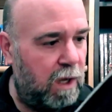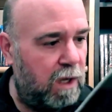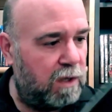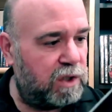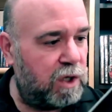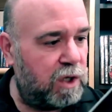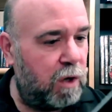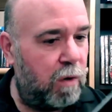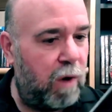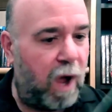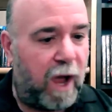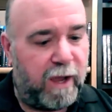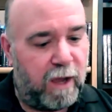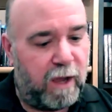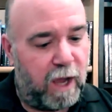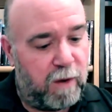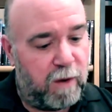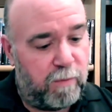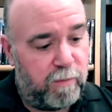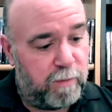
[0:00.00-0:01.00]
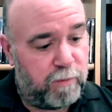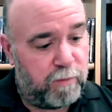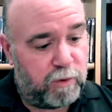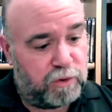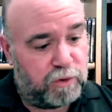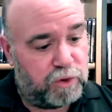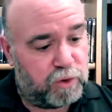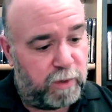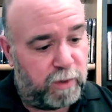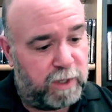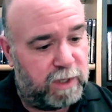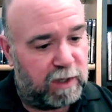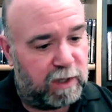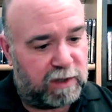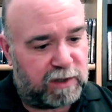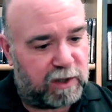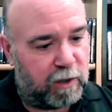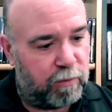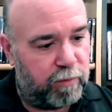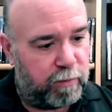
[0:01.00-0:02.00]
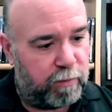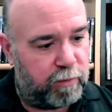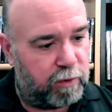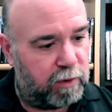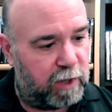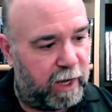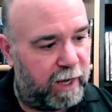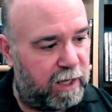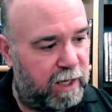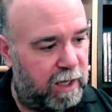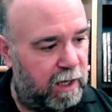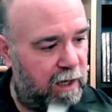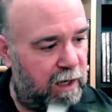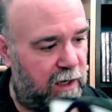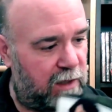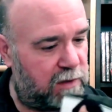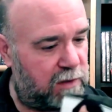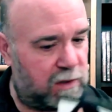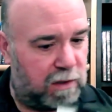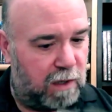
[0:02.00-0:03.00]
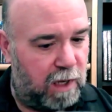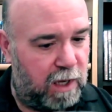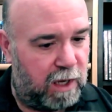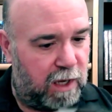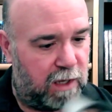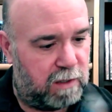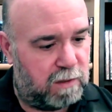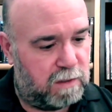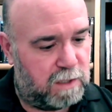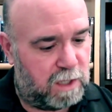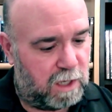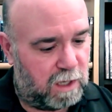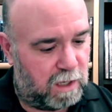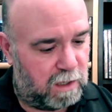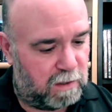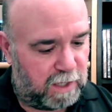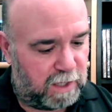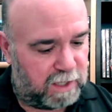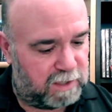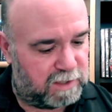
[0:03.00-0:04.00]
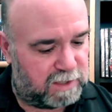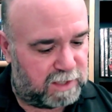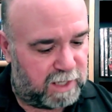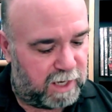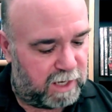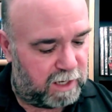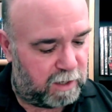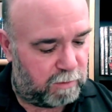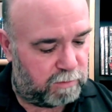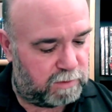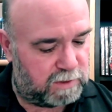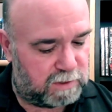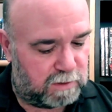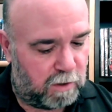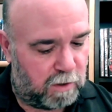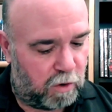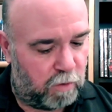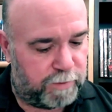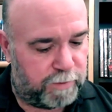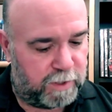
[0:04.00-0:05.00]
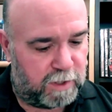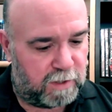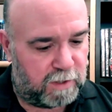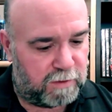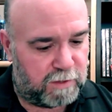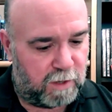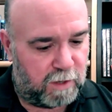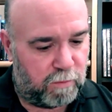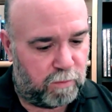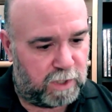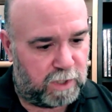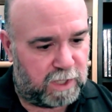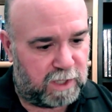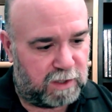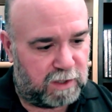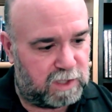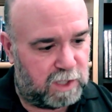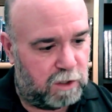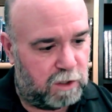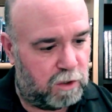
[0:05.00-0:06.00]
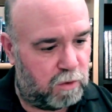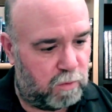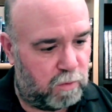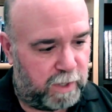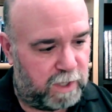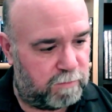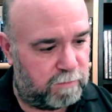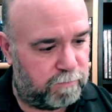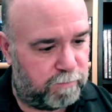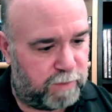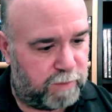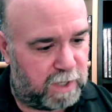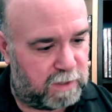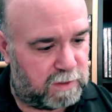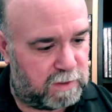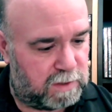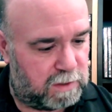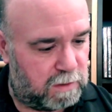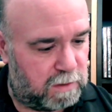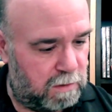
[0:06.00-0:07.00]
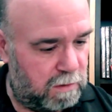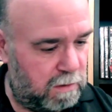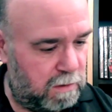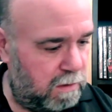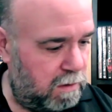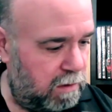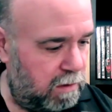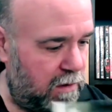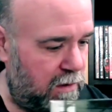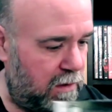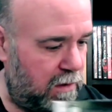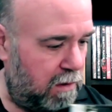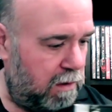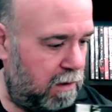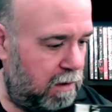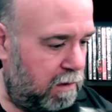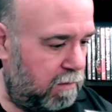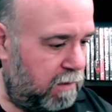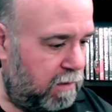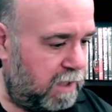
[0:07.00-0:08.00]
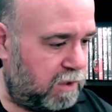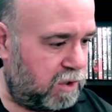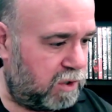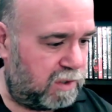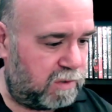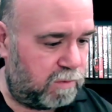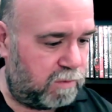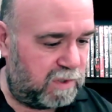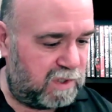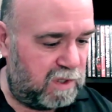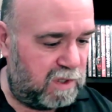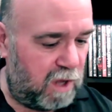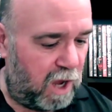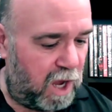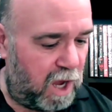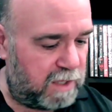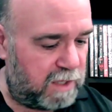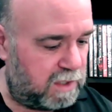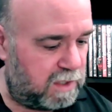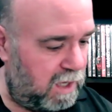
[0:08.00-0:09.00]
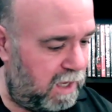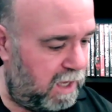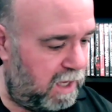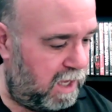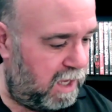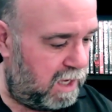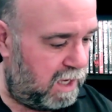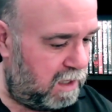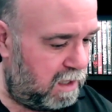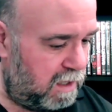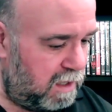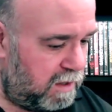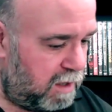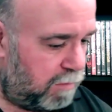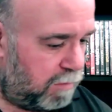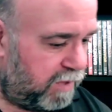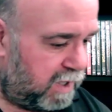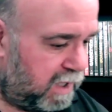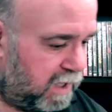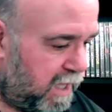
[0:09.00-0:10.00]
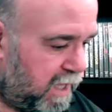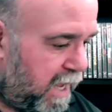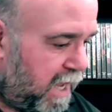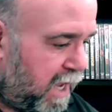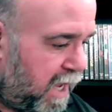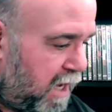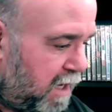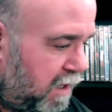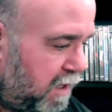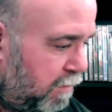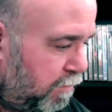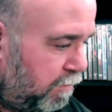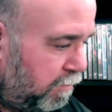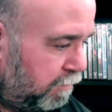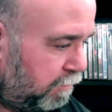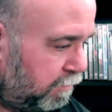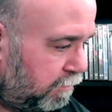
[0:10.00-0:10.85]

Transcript: So I remember enjoying this. I remember liking it, and like I said, I was hoping that they would continue it, but that just was not in the plan.